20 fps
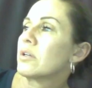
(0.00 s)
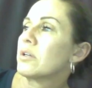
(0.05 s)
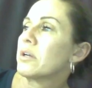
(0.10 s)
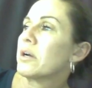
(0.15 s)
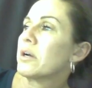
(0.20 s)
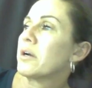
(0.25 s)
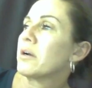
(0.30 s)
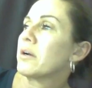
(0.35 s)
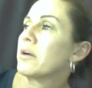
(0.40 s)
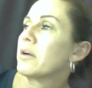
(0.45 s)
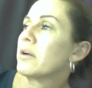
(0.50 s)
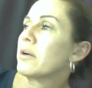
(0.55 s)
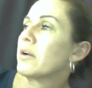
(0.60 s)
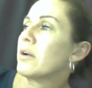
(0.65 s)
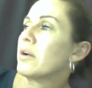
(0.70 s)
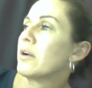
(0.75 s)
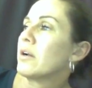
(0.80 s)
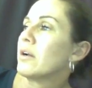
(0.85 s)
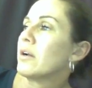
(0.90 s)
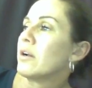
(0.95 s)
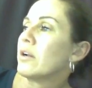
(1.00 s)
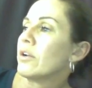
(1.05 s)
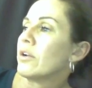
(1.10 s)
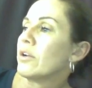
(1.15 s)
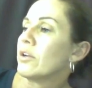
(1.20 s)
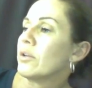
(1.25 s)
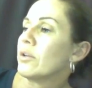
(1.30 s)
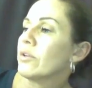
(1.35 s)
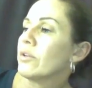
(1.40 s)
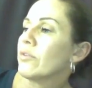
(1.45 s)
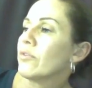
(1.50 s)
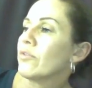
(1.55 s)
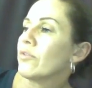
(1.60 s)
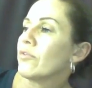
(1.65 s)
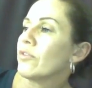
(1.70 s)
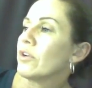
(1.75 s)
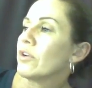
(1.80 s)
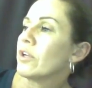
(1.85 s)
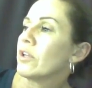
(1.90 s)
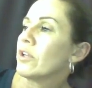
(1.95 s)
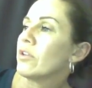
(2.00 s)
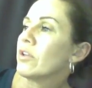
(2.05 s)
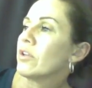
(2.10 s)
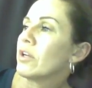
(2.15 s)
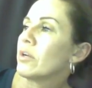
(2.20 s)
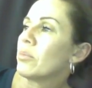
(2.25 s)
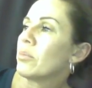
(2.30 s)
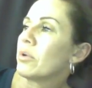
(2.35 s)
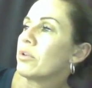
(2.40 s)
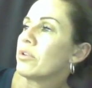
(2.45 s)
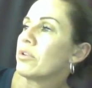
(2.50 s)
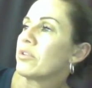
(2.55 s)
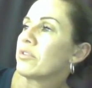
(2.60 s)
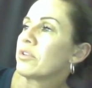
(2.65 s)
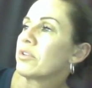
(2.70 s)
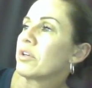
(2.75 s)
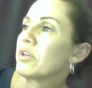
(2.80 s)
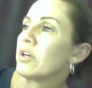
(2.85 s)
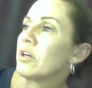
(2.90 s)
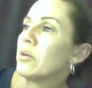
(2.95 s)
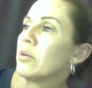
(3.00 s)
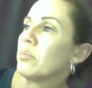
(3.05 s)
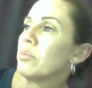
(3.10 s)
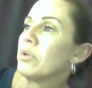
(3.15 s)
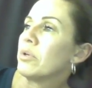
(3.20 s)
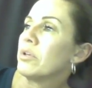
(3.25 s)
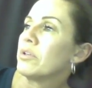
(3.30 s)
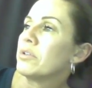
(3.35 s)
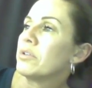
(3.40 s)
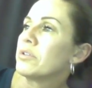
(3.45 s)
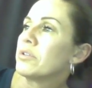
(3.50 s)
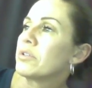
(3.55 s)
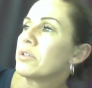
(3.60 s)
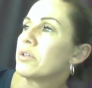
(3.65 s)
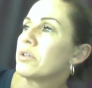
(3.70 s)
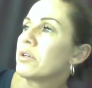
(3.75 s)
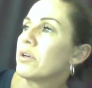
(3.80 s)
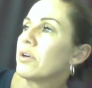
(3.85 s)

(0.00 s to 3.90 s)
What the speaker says: Yeah. You know, the funny thing about this cup is,